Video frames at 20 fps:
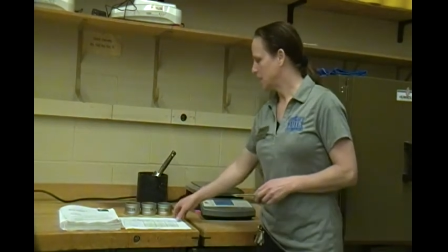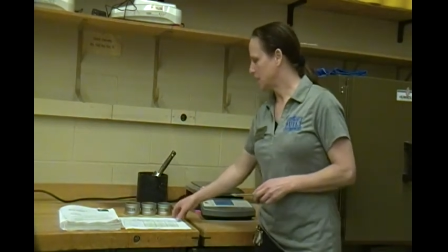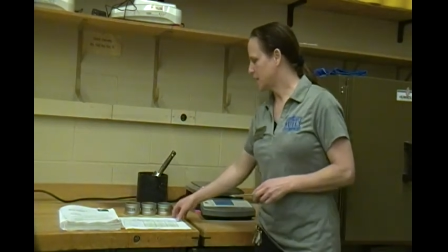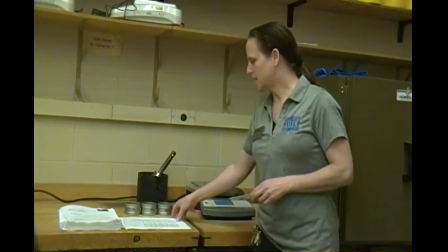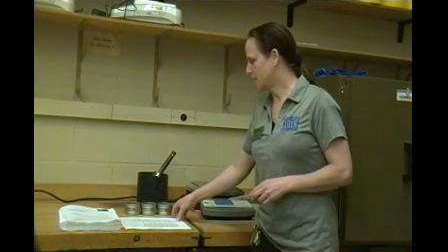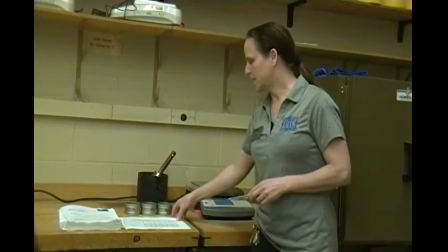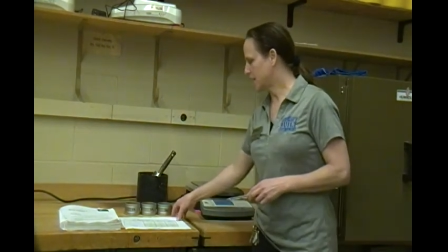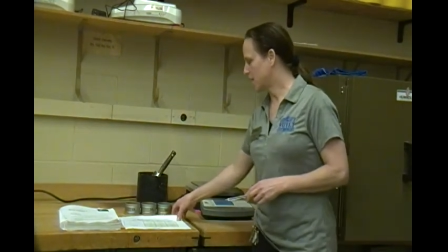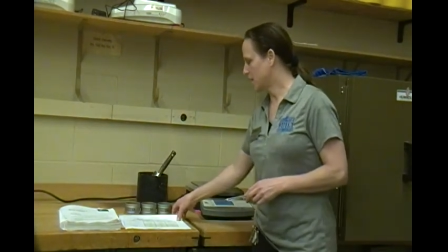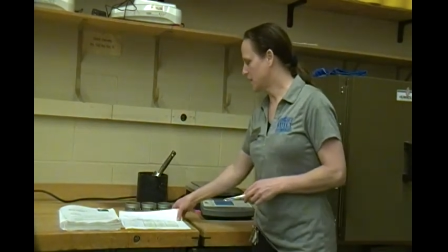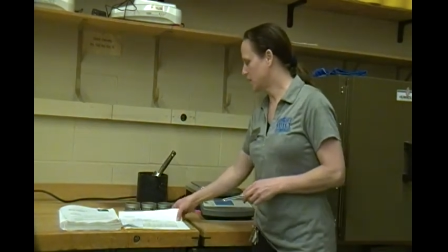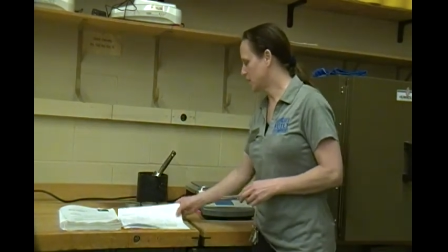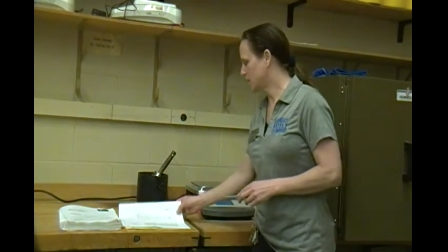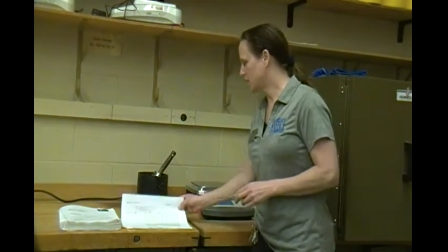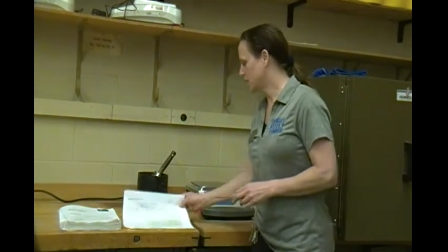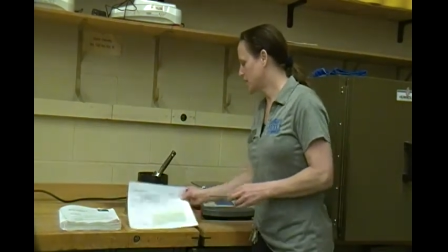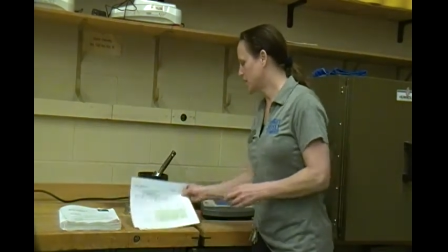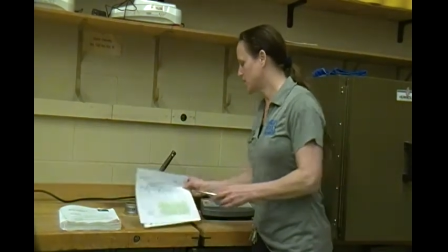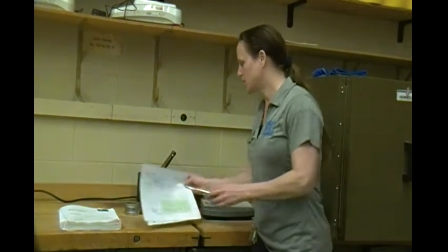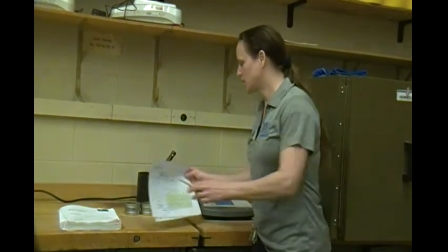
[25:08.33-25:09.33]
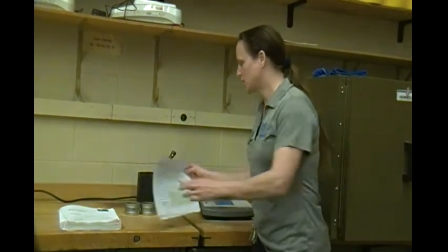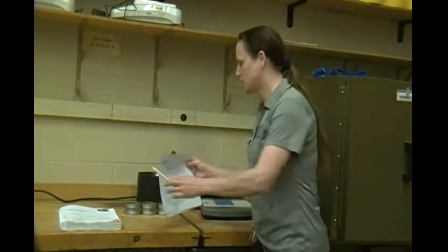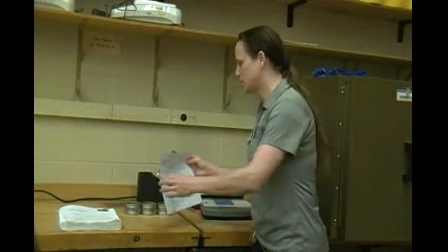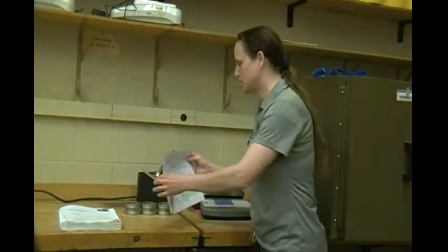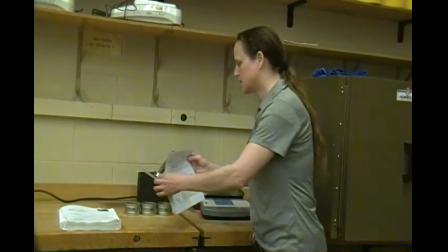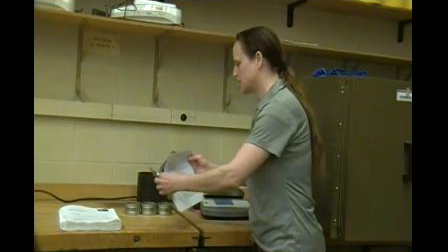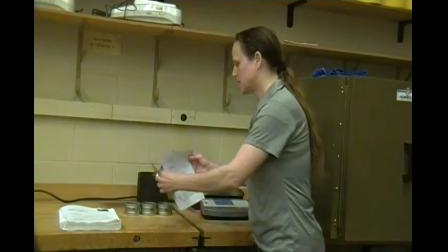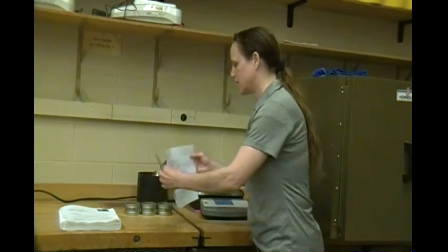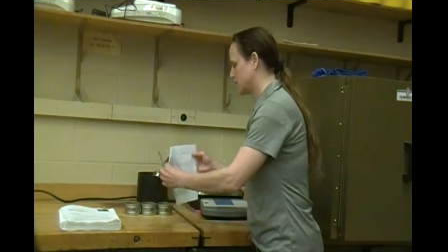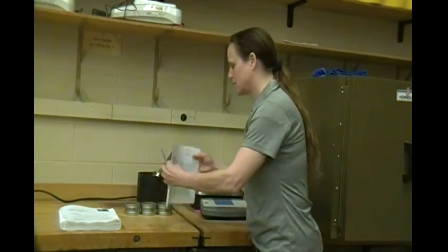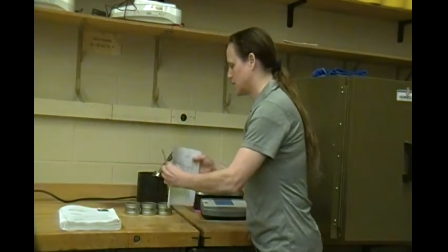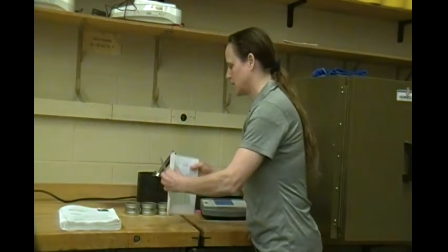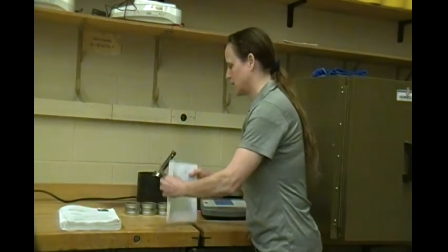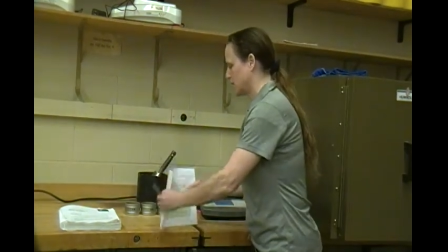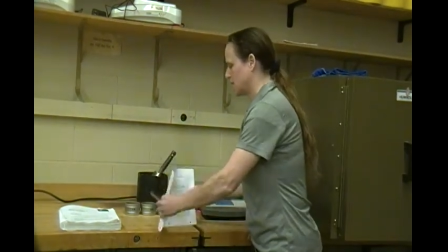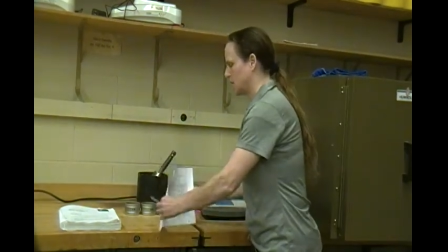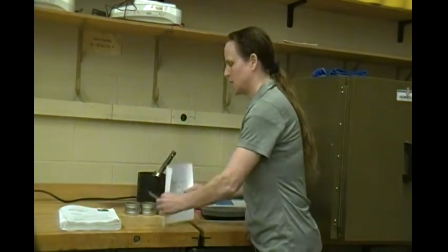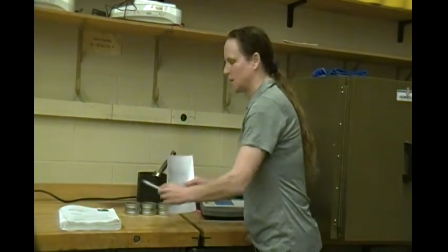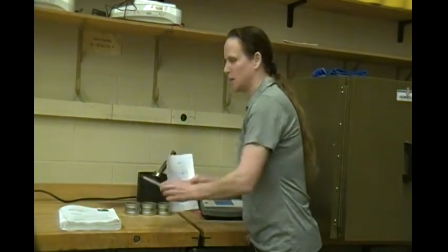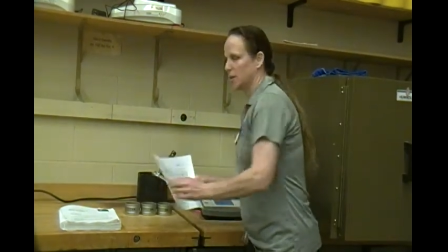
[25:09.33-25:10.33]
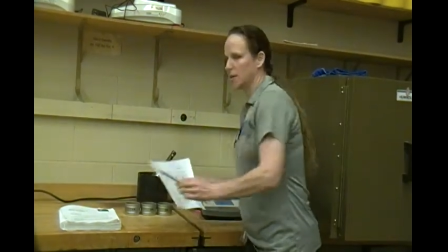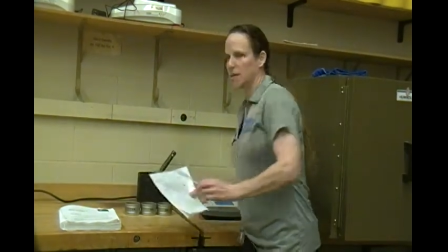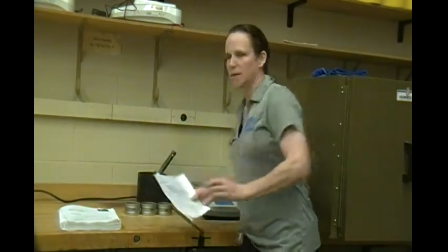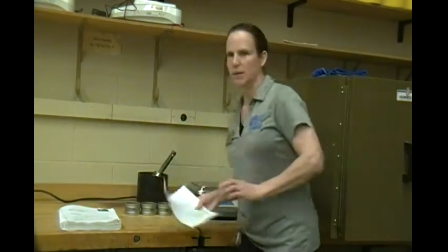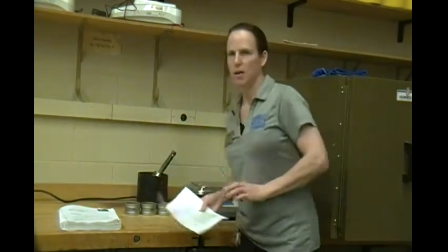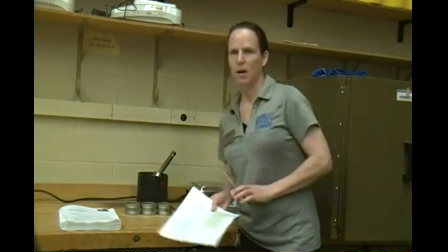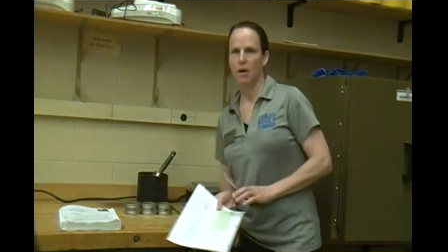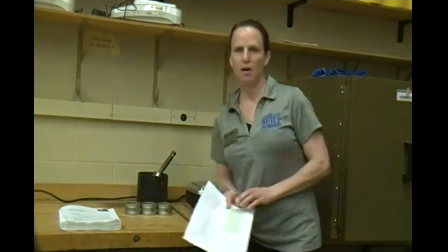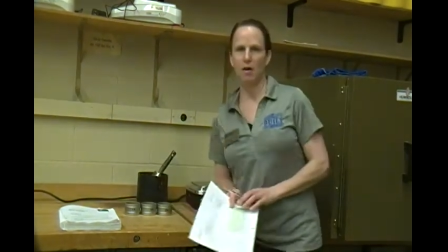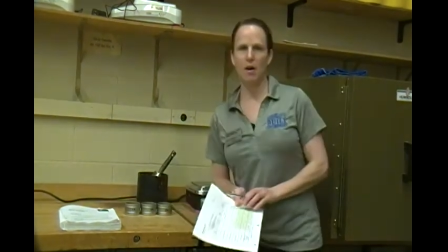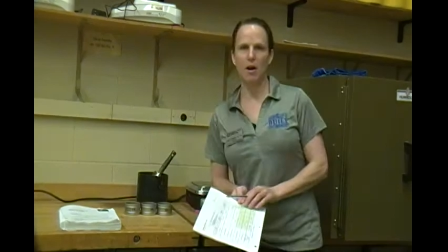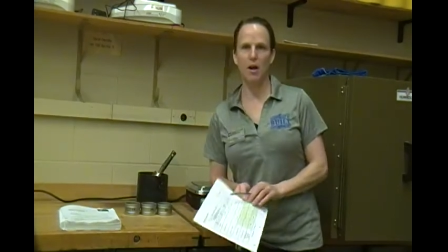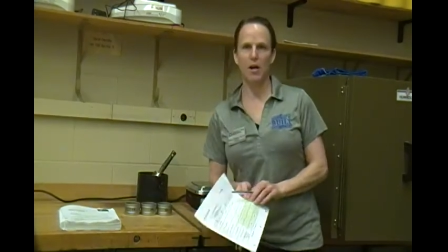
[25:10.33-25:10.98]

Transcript: the calculations are